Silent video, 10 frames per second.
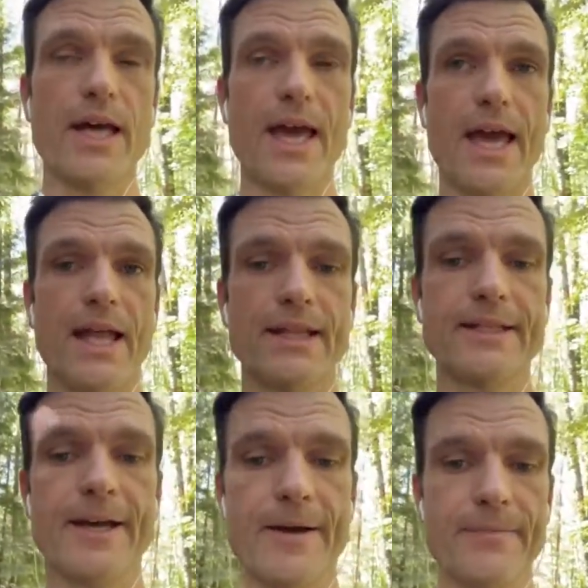And
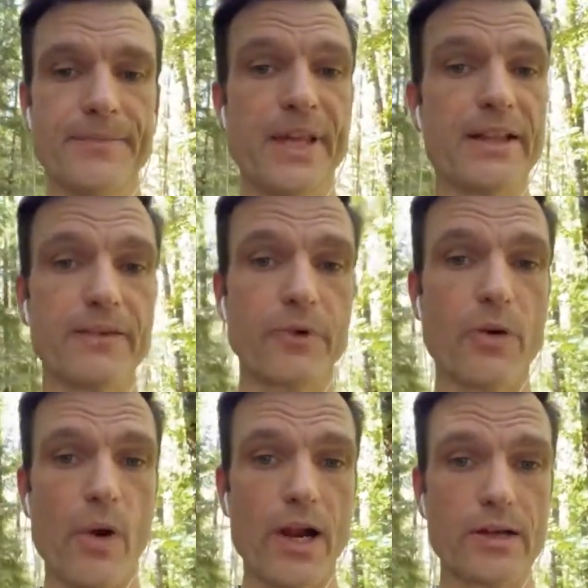that
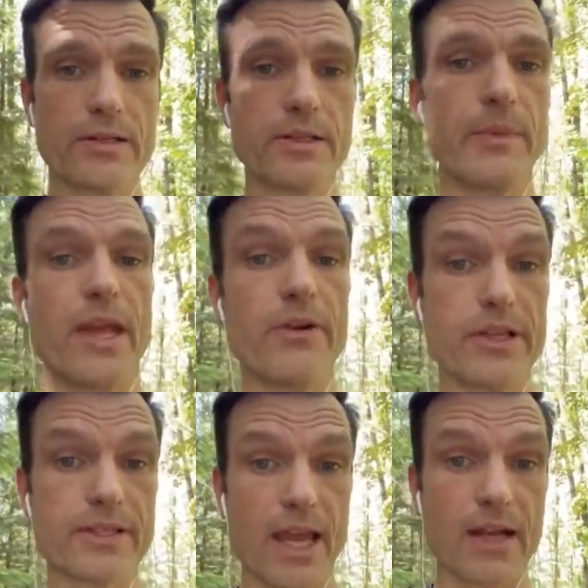requires some
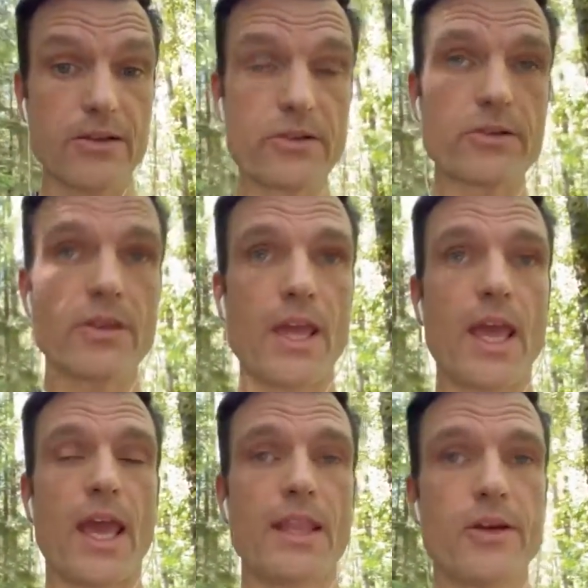area scanners.
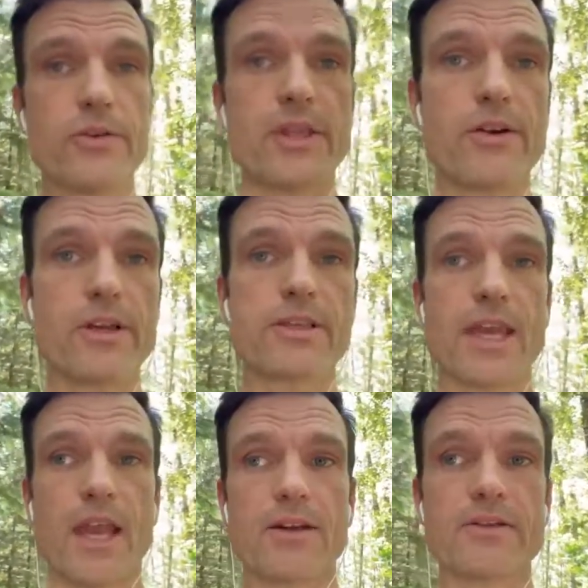And those area
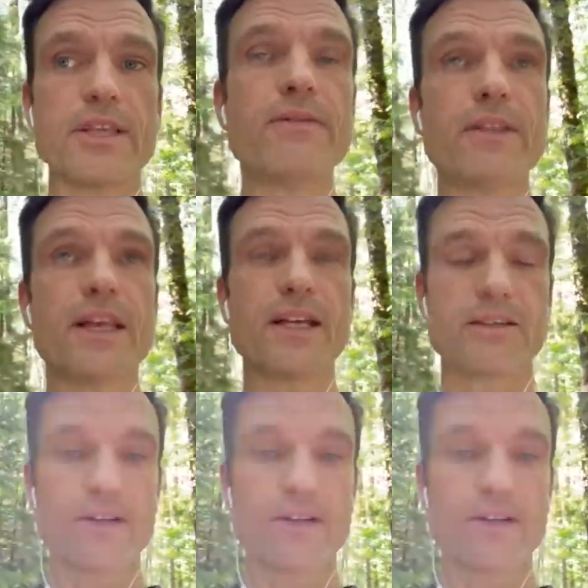scanners, even that it's